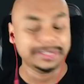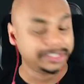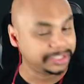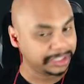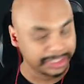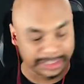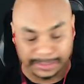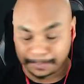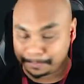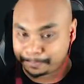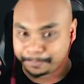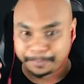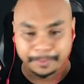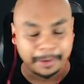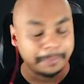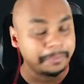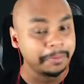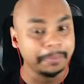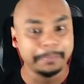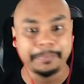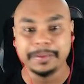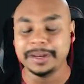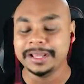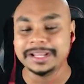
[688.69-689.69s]
she's
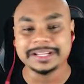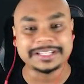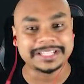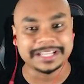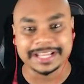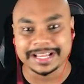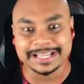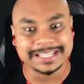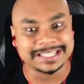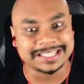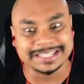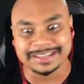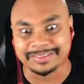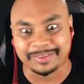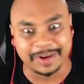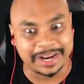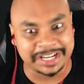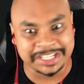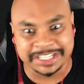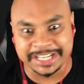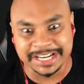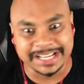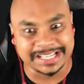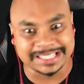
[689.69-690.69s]
probably just
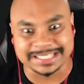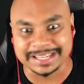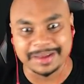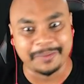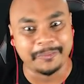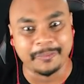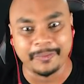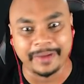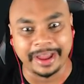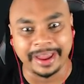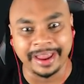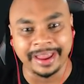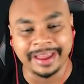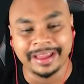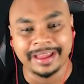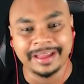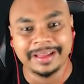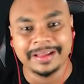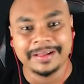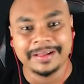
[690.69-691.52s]
rushing somewhere.